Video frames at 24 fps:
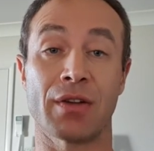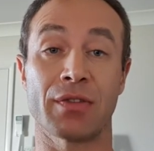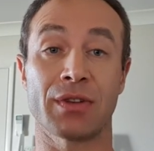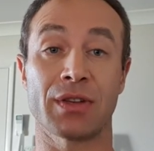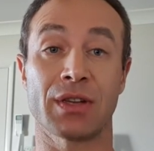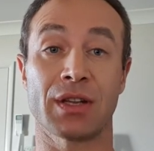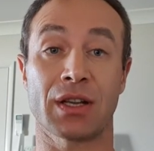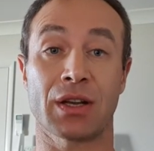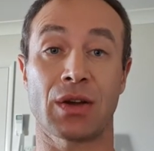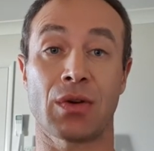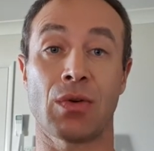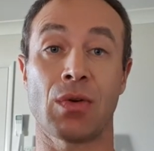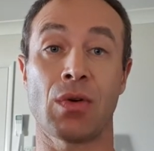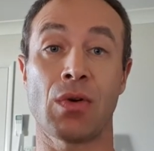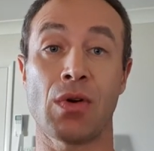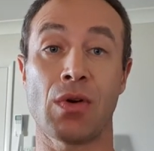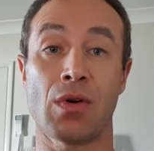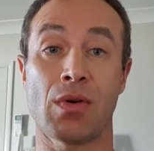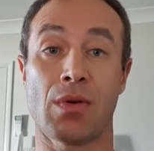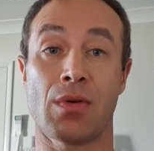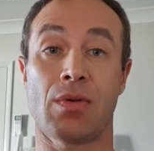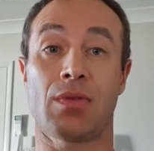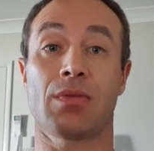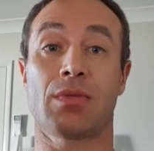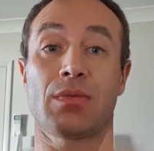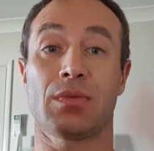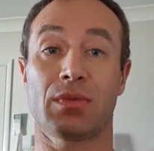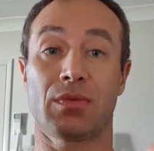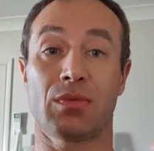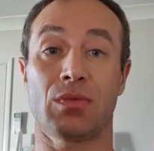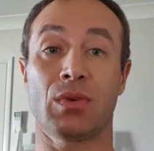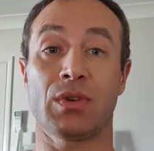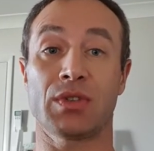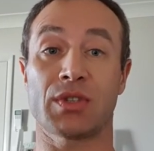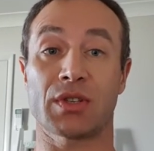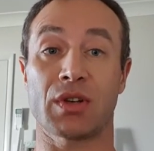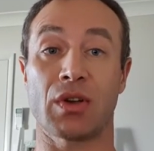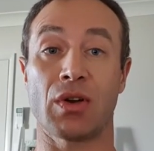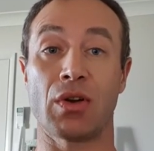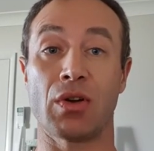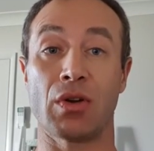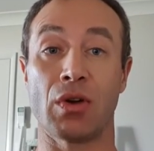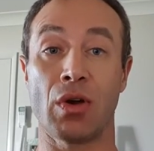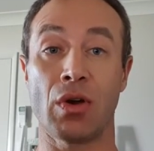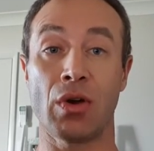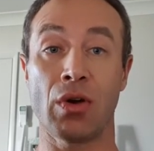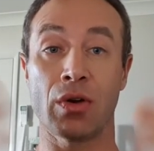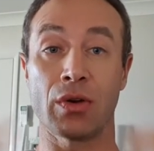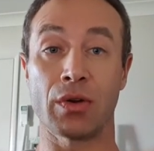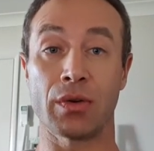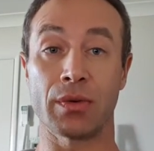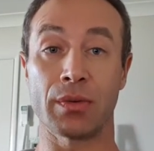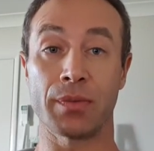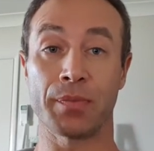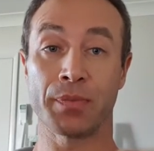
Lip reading: And like, oh, what's going on?